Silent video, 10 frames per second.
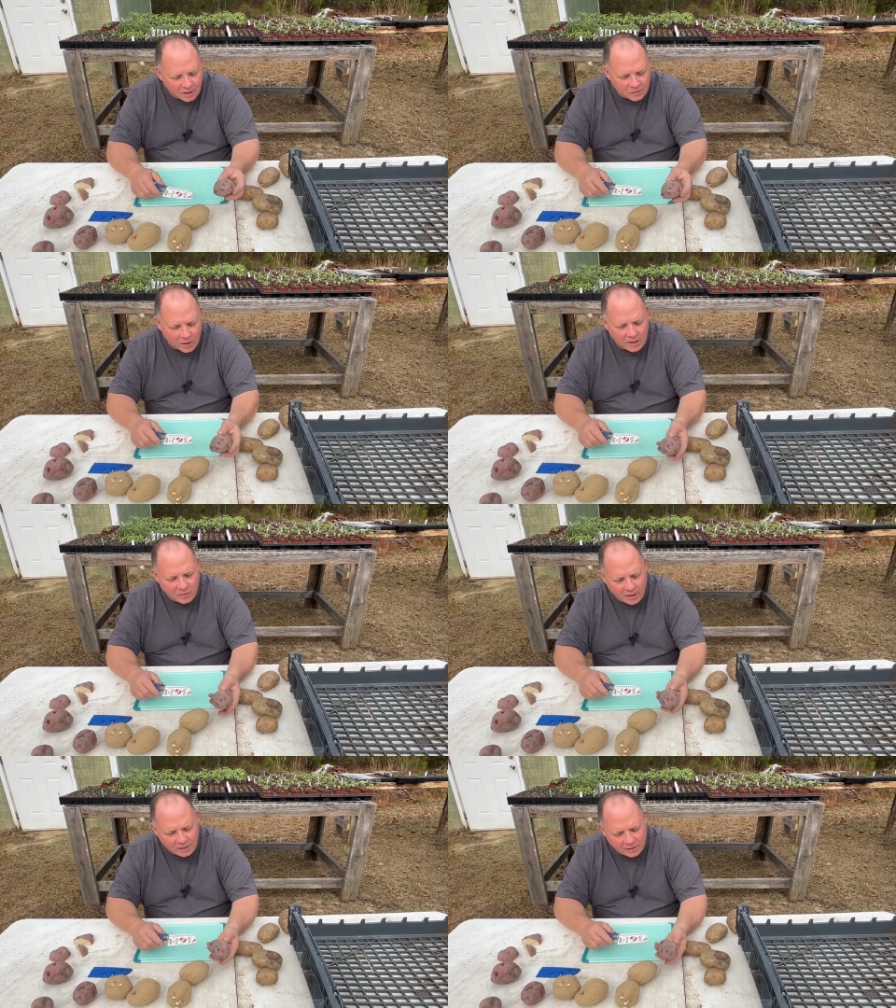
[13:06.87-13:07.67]
so at any
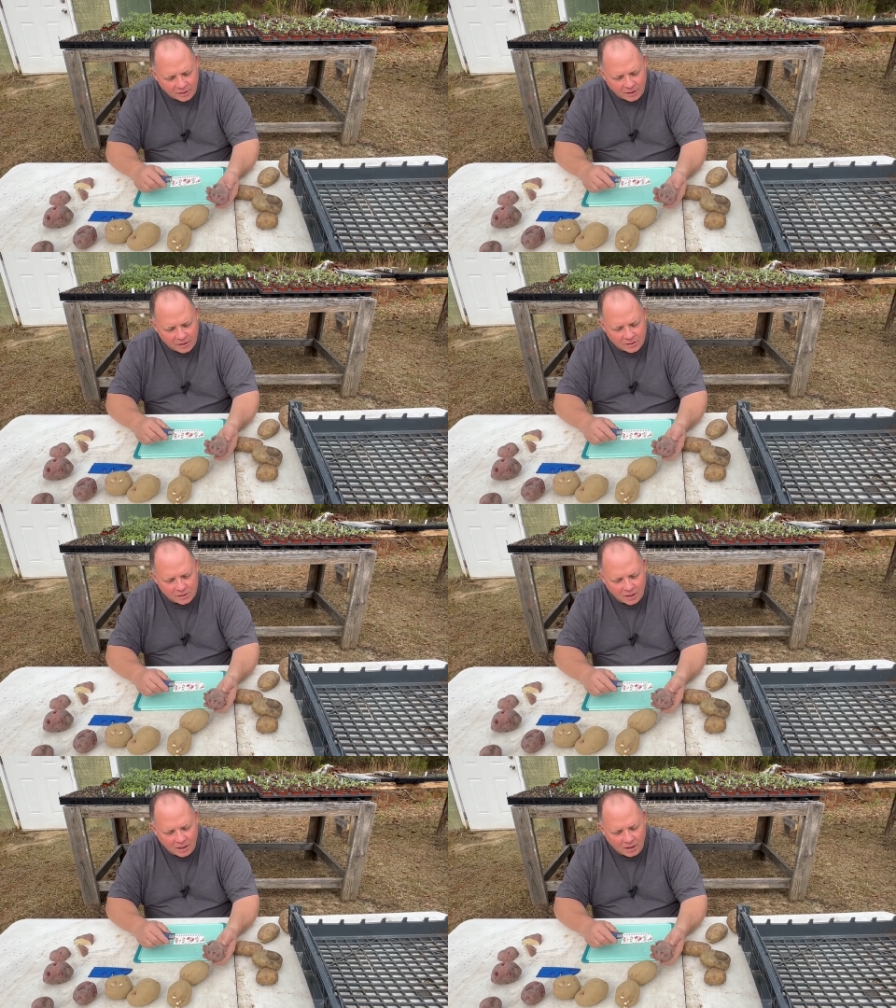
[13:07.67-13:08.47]
rate,
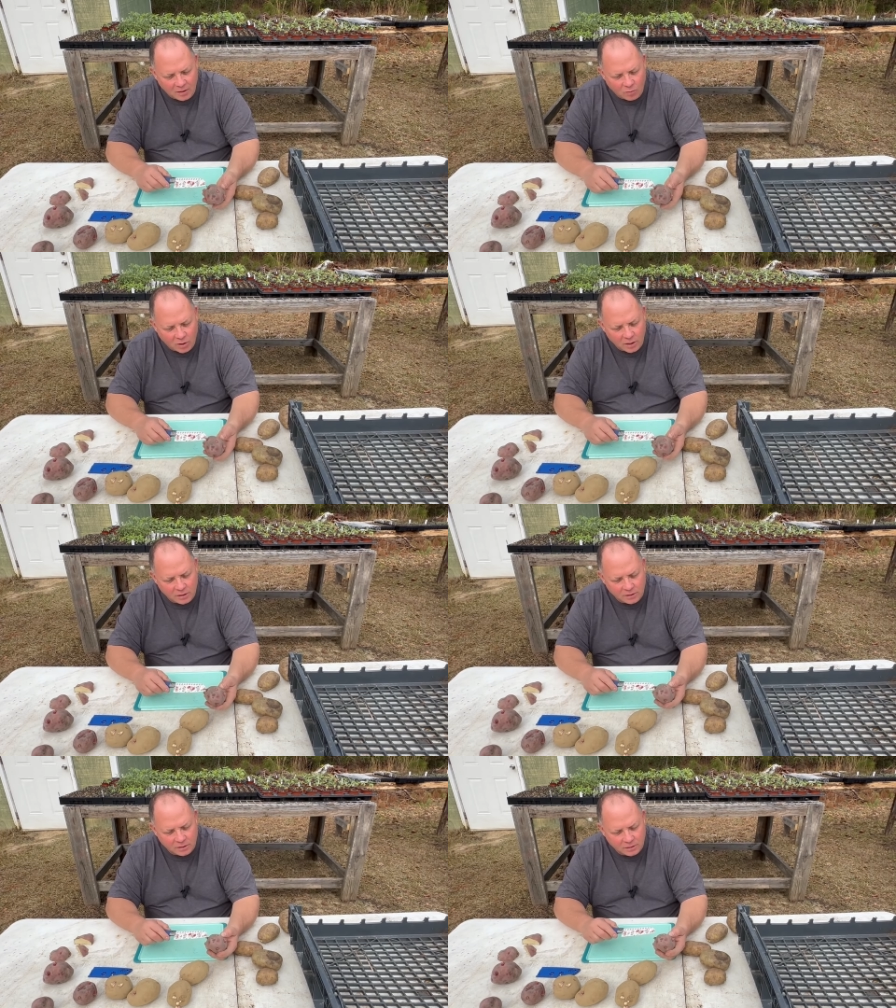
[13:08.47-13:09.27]
there's
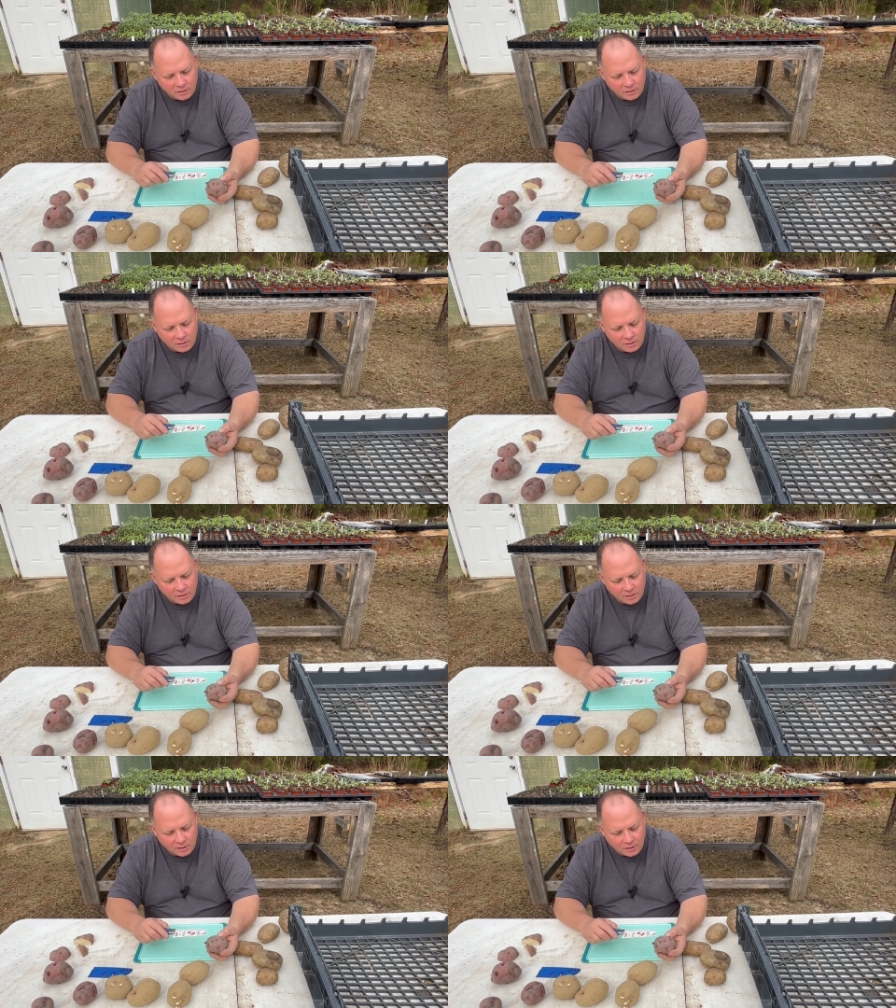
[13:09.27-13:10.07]
1,
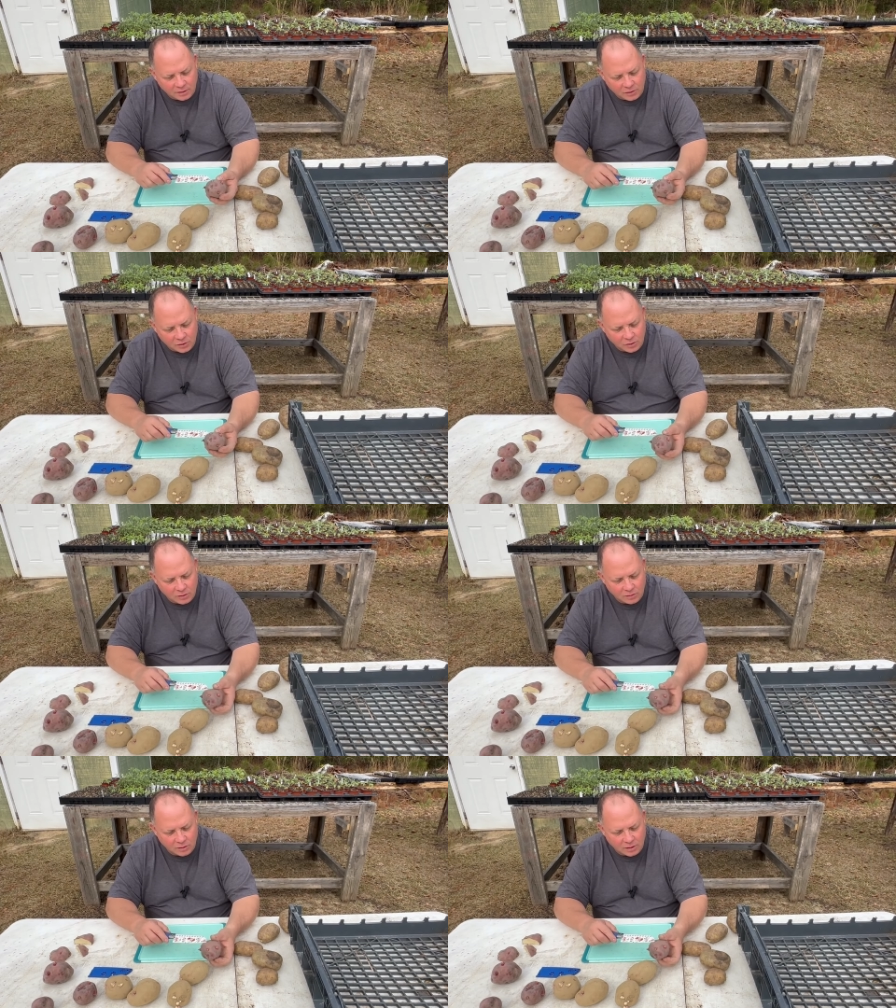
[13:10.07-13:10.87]
2,